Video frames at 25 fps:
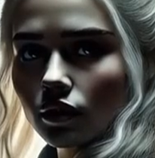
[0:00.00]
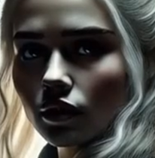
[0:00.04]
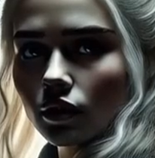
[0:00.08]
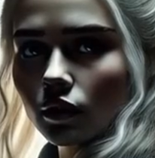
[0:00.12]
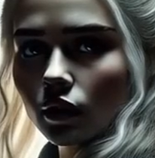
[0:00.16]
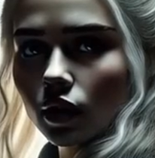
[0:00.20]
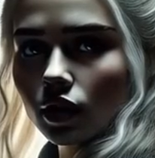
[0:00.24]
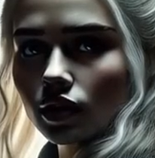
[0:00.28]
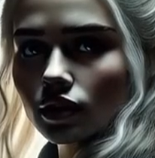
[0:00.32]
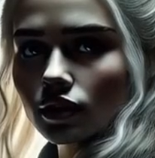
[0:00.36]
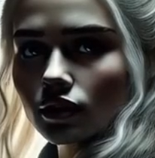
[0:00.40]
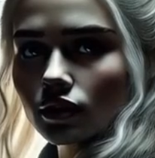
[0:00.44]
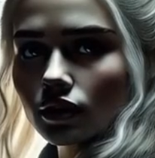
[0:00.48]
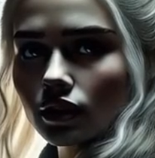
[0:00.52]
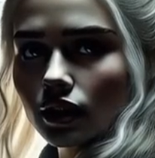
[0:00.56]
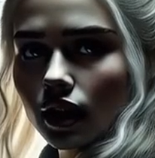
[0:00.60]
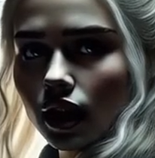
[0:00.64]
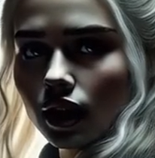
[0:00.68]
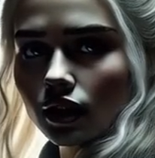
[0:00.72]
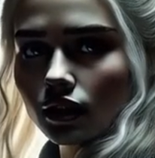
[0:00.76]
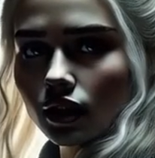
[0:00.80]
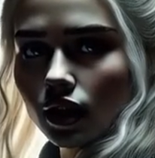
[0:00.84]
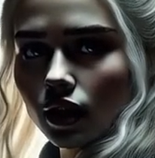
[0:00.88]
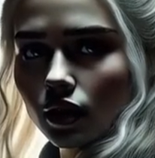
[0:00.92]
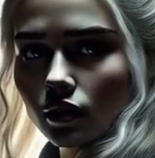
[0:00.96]
The great
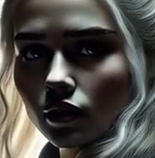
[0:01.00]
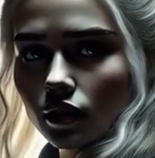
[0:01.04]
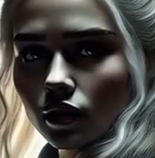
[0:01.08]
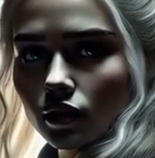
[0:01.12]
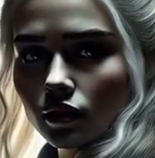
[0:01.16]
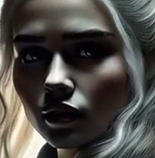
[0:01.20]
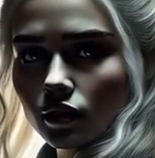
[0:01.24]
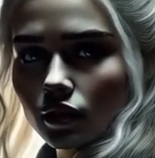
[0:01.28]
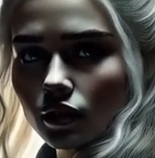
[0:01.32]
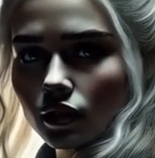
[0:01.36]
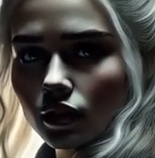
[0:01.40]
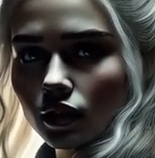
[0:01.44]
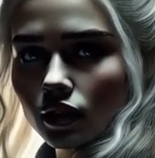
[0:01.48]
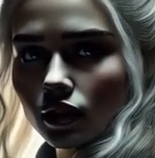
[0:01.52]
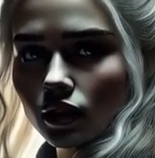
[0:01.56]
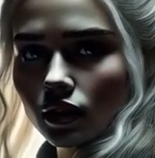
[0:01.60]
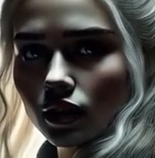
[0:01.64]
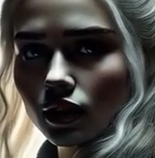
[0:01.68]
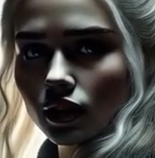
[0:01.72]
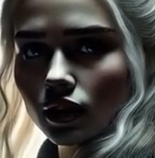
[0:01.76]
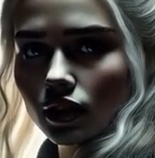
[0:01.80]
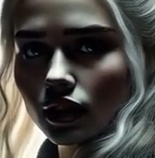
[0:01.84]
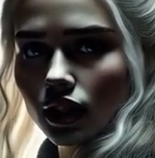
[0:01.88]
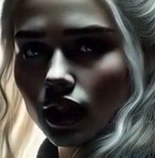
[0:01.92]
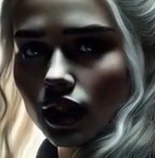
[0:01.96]
wooden doors closed
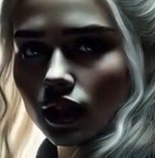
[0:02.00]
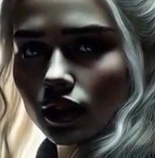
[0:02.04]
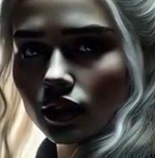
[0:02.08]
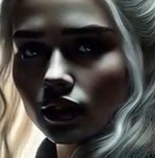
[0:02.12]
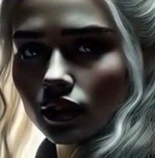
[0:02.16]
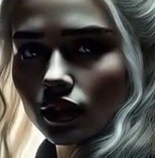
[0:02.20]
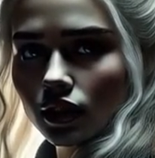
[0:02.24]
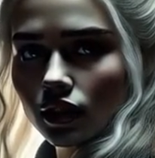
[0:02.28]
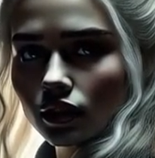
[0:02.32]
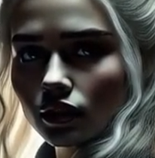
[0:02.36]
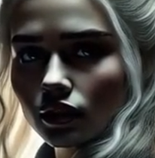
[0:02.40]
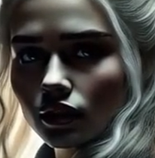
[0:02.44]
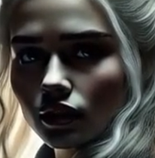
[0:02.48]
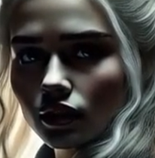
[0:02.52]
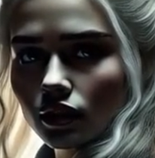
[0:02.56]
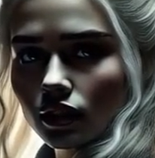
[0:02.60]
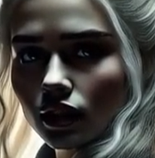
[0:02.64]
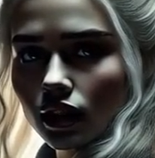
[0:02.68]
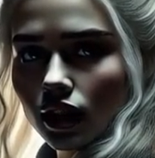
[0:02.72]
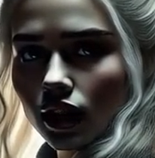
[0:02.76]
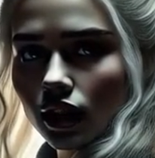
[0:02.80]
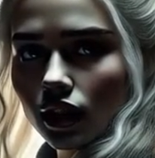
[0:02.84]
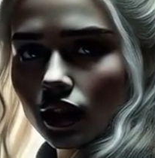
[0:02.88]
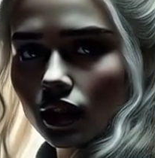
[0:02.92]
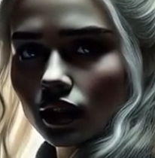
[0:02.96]
behind the column of
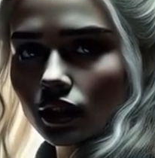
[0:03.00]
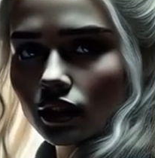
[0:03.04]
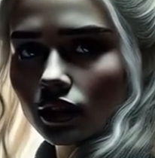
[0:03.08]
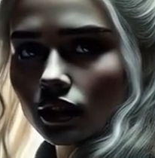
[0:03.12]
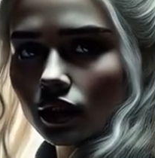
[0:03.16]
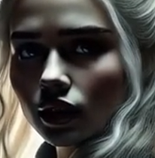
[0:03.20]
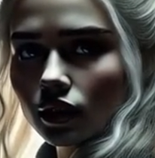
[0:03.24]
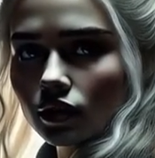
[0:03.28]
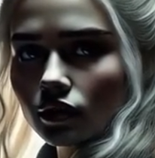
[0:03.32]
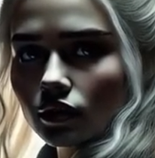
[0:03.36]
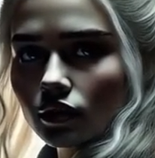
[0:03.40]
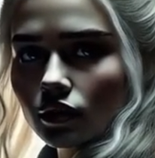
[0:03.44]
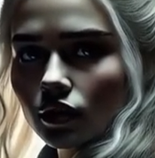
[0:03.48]
soldiers.